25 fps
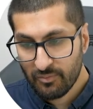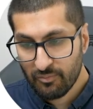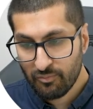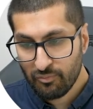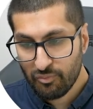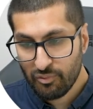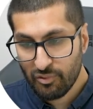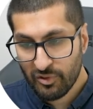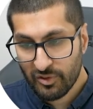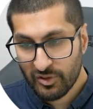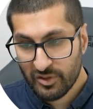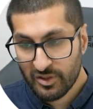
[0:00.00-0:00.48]

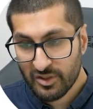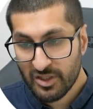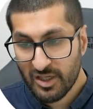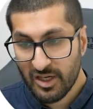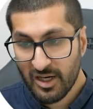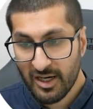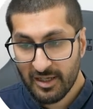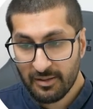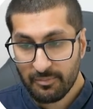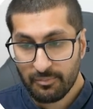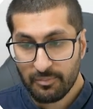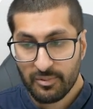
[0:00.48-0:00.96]
product
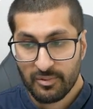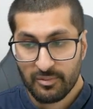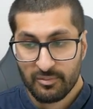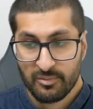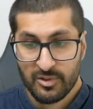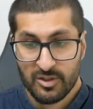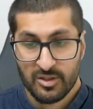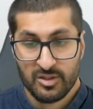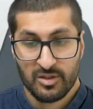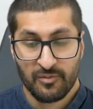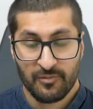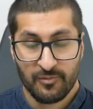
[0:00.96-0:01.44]
type,
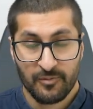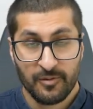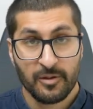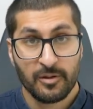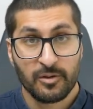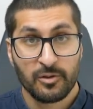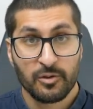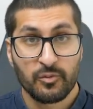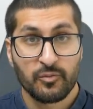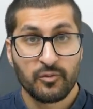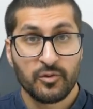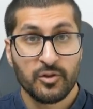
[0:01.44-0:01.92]
which is the
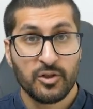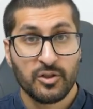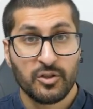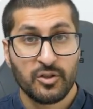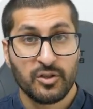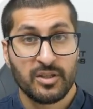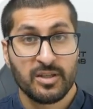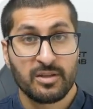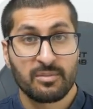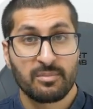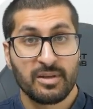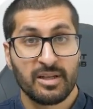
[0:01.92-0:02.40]
field you've just
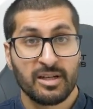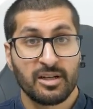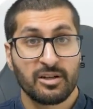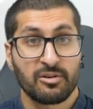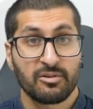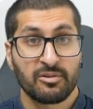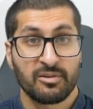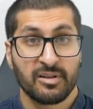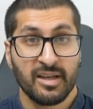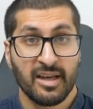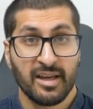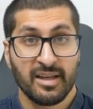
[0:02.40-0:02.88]
seen me
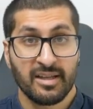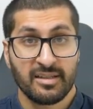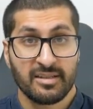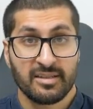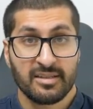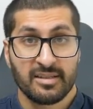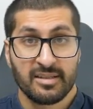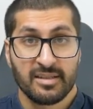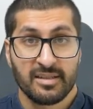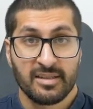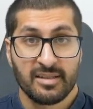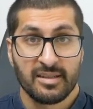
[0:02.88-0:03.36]

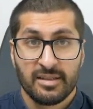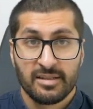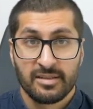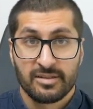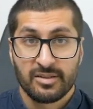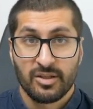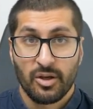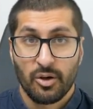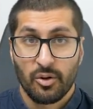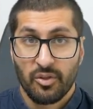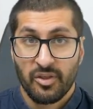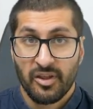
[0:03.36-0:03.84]
create.
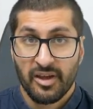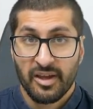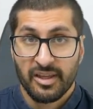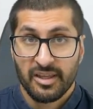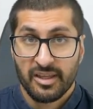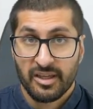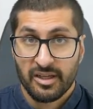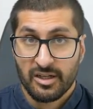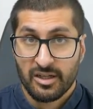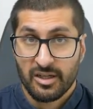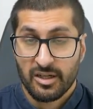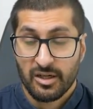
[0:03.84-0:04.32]
So there
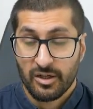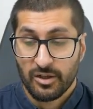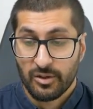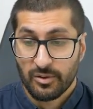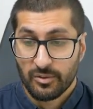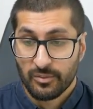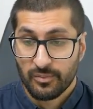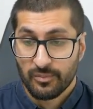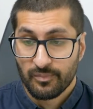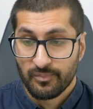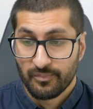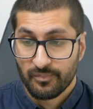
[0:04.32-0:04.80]
you
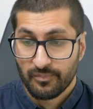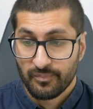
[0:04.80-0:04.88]
go.